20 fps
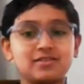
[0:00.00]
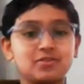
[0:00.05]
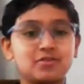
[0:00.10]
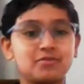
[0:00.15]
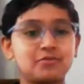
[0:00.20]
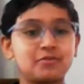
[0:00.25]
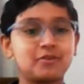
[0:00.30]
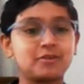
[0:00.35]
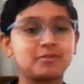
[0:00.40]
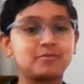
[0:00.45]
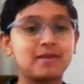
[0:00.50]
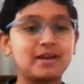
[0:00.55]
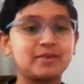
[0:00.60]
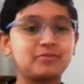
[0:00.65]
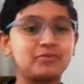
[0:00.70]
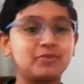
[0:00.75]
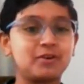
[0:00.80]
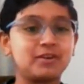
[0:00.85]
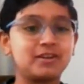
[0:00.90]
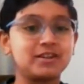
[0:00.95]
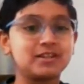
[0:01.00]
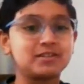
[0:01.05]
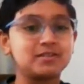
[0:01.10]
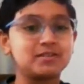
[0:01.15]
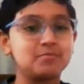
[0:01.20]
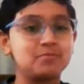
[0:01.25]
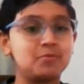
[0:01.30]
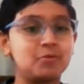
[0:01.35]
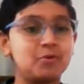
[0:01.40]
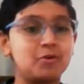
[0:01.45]
so 4 by 4 is
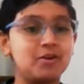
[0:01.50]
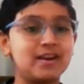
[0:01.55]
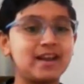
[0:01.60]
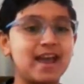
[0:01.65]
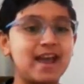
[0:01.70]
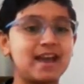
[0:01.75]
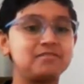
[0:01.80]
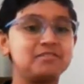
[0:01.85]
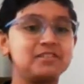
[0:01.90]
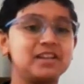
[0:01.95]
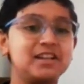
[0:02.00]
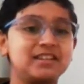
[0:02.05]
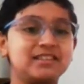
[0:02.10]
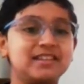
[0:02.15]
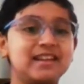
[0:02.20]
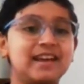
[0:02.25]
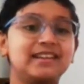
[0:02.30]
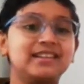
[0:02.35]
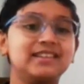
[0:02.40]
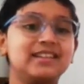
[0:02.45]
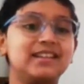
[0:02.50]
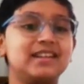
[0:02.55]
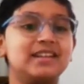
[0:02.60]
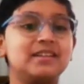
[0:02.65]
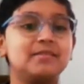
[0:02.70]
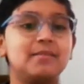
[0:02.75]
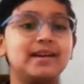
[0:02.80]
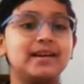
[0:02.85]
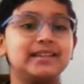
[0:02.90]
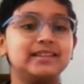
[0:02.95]
more heavier than
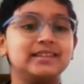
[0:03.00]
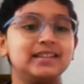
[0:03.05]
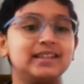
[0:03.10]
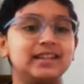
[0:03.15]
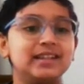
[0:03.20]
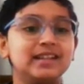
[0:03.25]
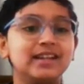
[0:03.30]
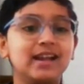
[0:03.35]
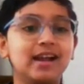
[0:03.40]
3 by 3.